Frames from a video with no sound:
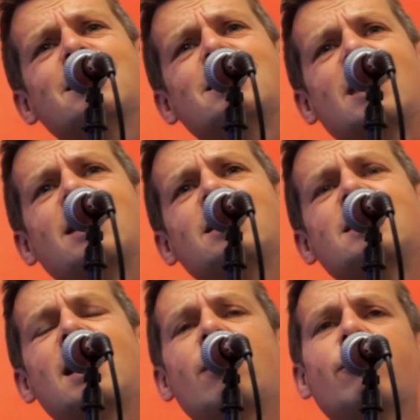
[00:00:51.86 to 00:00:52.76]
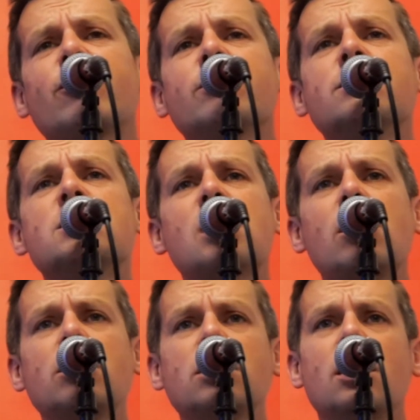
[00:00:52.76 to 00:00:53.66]
sent down from
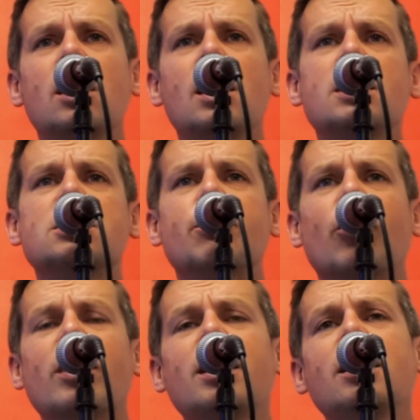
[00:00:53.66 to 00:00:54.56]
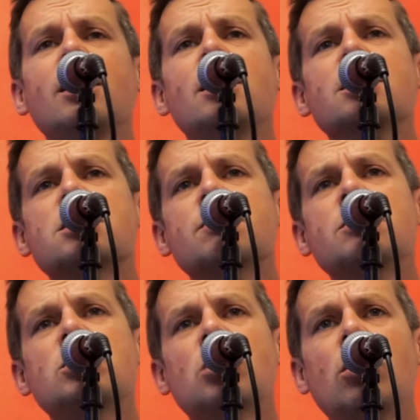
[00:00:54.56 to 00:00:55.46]
dog to bring
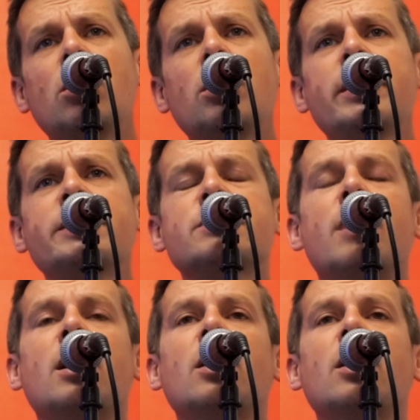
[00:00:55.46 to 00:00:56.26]
some joy to my